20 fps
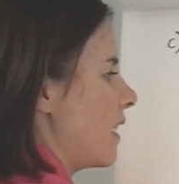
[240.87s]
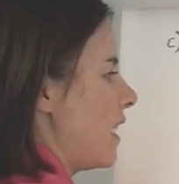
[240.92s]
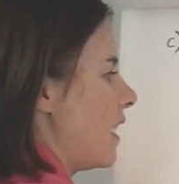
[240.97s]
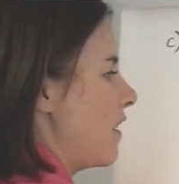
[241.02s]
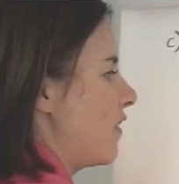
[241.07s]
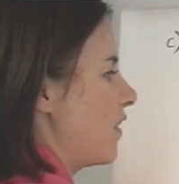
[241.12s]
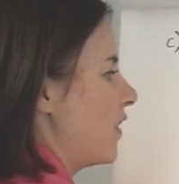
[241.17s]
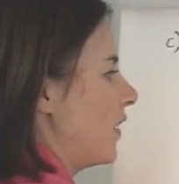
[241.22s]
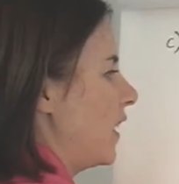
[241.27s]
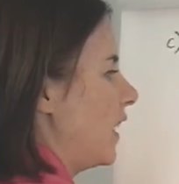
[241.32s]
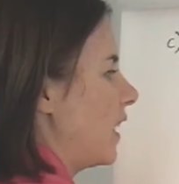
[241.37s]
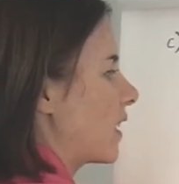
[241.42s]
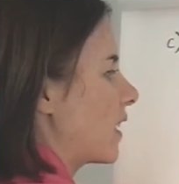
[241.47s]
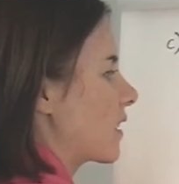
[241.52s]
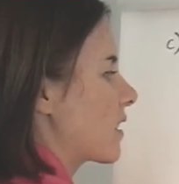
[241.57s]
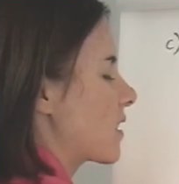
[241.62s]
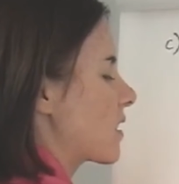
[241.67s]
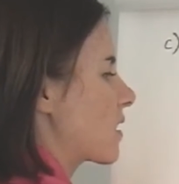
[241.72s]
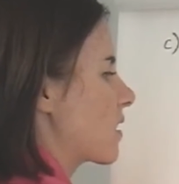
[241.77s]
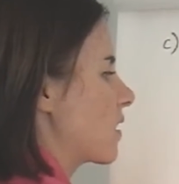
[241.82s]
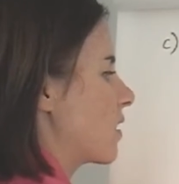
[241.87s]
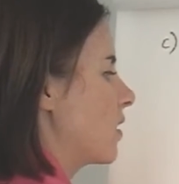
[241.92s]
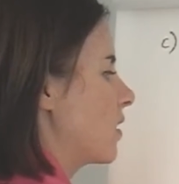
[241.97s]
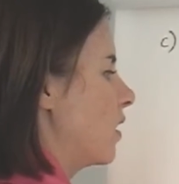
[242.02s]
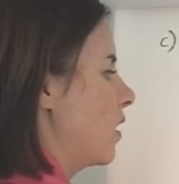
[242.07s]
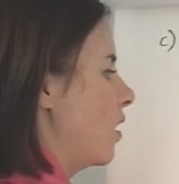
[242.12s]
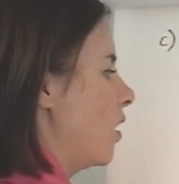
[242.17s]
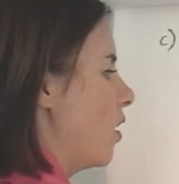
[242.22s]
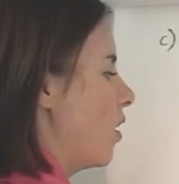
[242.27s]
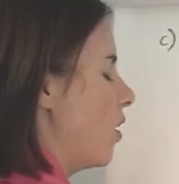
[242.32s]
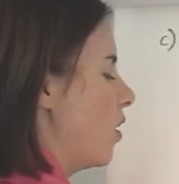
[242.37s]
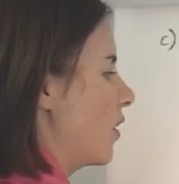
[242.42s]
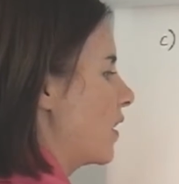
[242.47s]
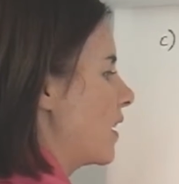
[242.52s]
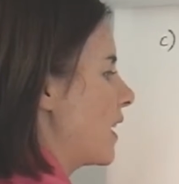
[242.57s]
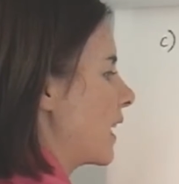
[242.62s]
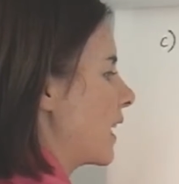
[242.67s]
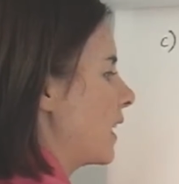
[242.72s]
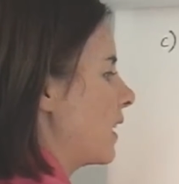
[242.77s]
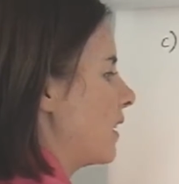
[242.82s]
f of x or
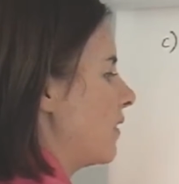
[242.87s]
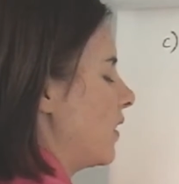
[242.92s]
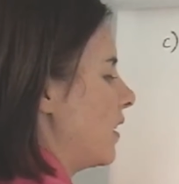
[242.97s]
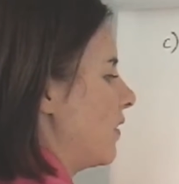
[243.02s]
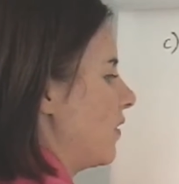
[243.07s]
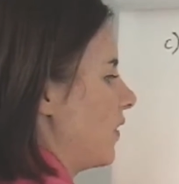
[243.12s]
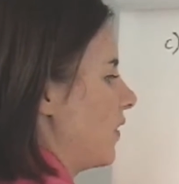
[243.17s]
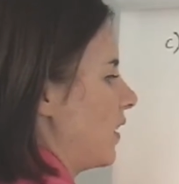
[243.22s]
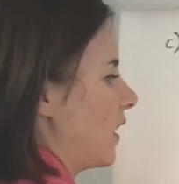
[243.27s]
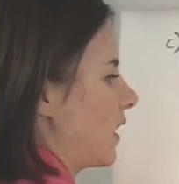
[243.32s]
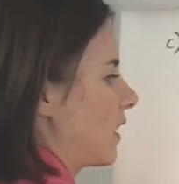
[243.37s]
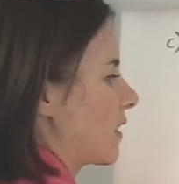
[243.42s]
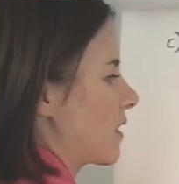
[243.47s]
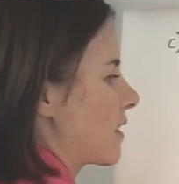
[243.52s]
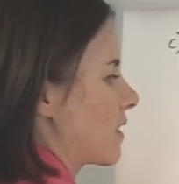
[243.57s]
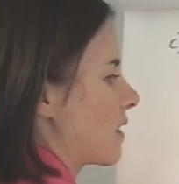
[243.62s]
negative f of x.